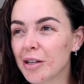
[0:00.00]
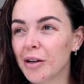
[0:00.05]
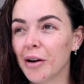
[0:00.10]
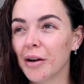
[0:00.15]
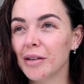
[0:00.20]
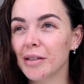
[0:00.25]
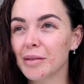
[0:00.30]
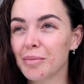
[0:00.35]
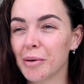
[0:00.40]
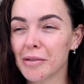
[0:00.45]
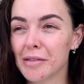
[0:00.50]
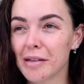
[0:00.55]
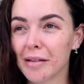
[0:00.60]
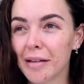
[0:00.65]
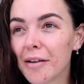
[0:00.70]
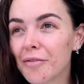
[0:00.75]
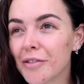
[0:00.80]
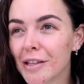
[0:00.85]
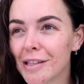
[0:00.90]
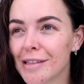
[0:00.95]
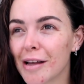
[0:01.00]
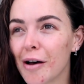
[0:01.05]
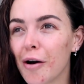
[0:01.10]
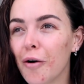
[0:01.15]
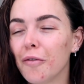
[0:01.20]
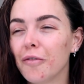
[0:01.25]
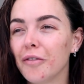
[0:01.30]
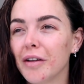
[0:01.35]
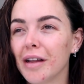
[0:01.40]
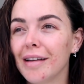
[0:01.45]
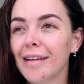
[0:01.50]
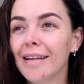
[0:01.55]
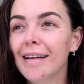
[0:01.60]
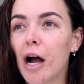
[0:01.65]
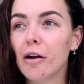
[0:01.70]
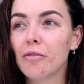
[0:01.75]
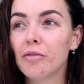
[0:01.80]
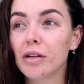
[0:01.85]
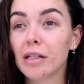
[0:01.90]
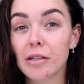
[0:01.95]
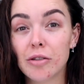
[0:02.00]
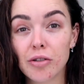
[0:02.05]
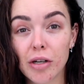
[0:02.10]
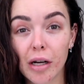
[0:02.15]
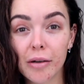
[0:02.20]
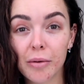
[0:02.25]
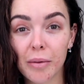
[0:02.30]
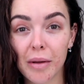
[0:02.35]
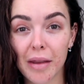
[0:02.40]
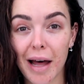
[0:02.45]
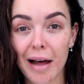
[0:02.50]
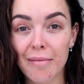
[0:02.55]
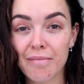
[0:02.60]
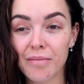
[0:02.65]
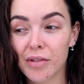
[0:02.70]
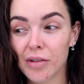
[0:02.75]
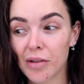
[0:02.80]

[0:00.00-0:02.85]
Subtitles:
you know, you're supposed to love yourself, and I really struggle with that.